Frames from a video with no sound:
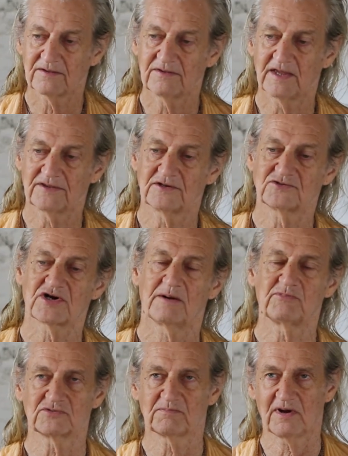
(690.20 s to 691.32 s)
that the
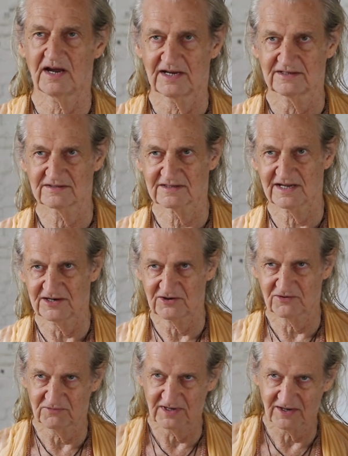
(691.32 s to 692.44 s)
troubled mind
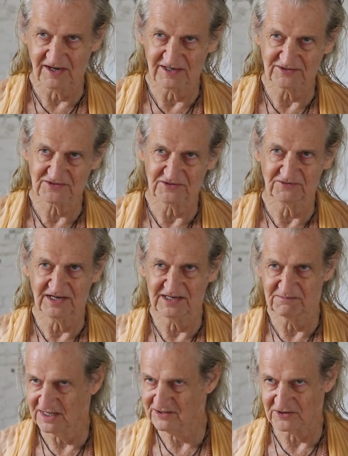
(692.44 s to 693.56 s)
cannot realize through any
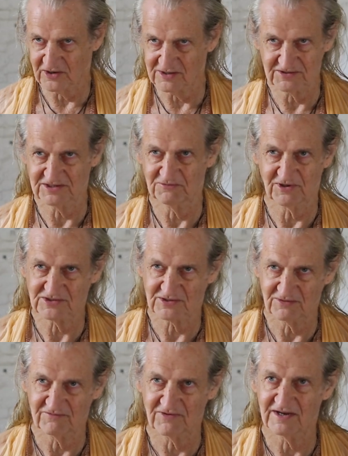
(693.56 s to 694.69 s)
methodology
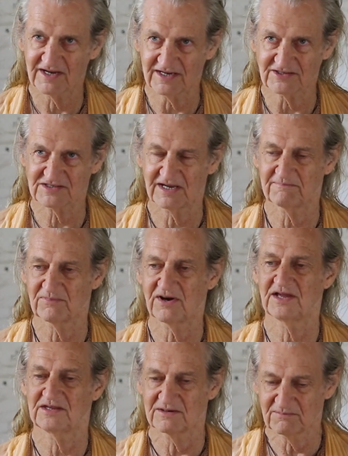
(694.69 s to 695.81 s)
whatsoever, except
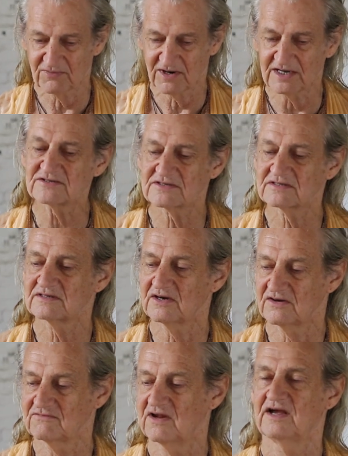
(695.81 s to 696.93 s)
by the embrace
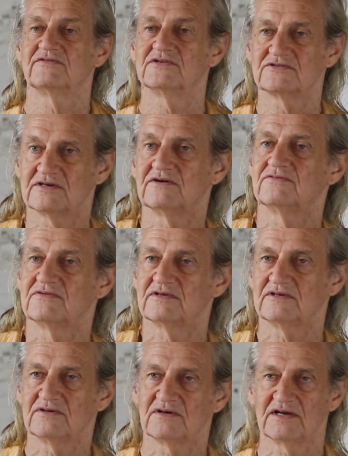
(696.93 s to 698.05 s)
of life itself,
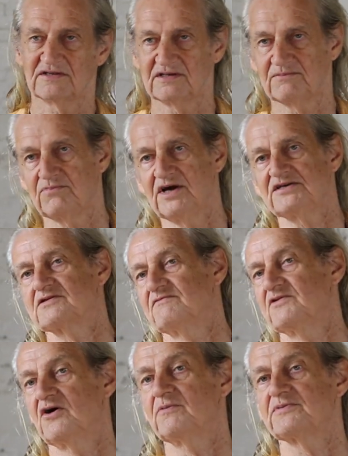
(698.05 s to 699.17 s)
and the embrace of
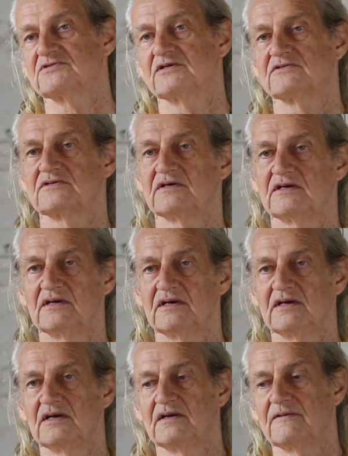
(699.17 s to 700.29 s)
the opposites,
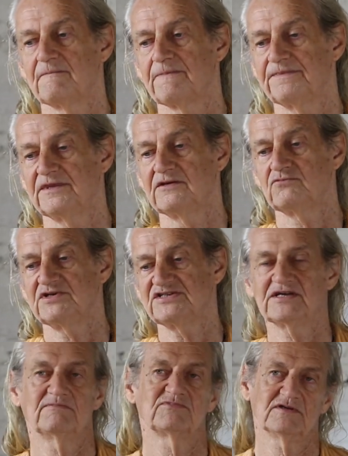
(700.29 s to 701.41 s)
the
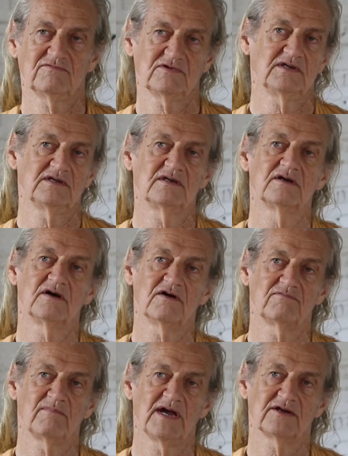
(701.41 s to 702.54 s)
receptivity
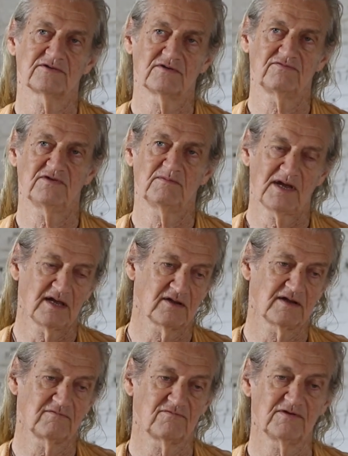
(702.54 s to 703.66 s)
of male to female
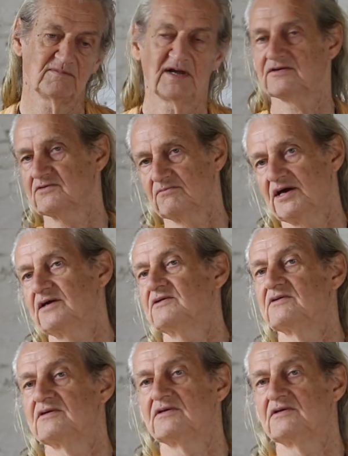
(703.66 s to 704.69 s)
and female to male.